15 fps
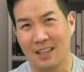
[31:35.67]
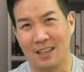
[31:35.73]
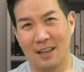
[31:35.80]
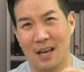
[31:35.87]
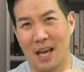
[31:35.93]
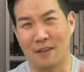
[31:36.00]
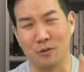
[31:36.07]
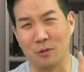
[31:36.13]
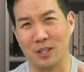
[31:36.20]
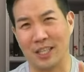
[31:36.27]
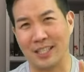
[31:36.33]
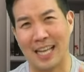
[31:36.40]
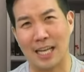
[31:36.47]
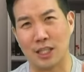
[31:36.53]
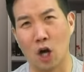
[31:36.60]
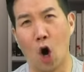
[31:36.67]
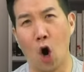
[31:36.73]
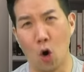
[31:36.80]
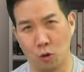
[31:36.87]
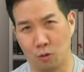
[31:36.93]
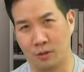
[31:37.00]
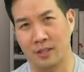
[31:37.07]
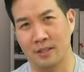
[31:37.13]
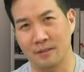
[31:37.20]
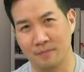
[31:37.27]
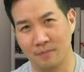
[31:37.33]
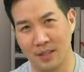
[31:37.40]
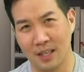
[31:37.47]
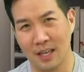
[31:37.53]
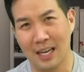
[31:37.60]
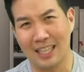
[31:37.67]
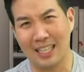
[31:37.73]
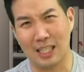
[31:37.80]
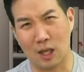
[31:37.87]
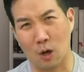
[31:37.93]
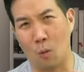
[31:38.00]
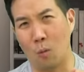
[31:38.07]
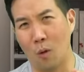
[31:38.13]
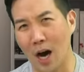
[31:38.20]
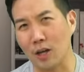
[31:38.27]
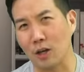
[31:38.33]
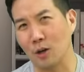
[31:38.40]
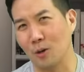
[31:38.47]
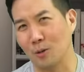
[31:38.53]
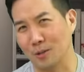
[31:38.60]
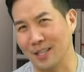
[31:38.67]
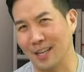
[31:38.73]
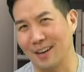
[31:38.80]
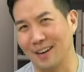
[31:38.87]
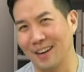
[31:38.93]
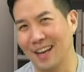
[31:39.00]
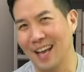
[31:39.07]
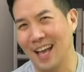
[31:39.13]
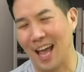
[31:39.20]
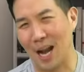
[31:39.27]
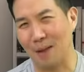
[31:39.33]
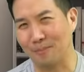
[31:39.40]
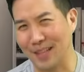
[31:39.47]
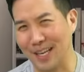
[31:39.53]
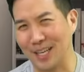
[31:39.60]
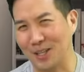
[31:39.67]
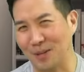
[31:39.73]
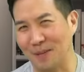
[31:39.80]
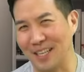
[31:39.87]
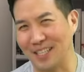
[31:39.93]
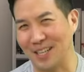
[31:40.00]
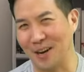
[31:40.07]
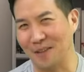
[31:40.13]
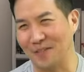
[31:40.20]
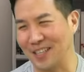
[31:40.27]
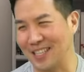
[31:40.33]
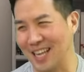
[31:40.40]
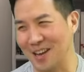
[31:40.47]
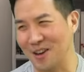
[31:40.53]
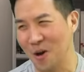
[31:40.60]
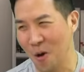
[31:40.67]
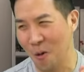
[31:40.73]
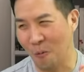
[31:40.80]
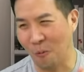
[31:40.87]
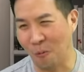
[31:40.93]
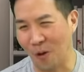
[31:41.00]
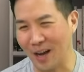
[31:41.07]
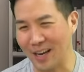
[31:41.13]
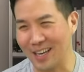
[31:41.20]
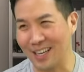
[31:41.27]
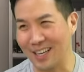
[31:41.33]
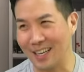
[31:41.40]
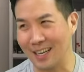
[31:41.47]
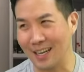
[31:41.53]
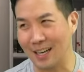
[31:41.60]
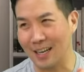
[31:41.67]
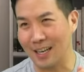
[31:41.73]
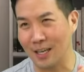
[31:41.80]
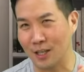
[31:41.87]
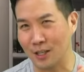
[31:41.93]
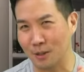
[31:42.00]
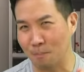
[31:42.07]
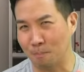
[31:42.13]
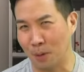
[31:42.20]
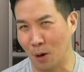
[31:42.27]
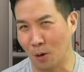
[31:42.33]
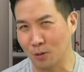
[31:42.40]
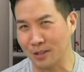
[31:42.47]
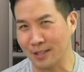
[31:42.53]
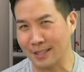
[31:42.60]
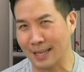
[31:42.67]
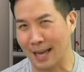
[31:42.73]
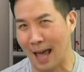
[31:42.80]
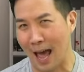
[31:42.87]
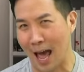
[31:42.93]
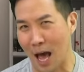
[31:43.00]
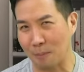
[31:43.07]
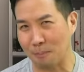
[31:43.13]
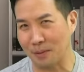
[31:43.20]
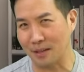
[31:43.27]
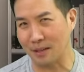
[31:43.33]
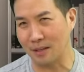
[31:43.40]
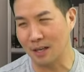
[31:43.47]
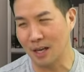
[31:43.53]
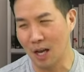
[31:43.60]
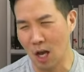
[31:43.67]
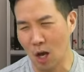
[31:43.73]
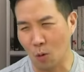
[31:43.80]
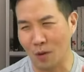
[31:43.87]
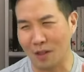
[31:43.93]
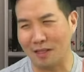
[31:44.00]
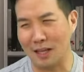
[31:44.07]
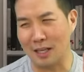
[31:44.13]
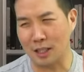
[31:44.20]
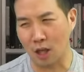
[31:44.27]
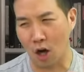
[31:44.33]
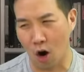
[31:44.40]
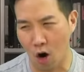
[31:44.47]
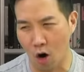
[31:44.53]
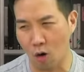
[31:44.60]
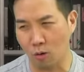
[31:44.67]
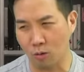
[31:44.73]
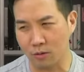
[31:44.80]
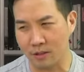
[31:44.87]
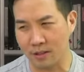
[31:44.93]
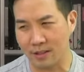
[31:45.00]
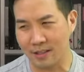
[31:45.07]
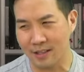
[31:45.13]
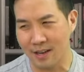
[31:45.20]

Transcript: Everyone just has a hose. That's like a water hose there. And I'm thinking to myself is like, what is supposed to happen with this hose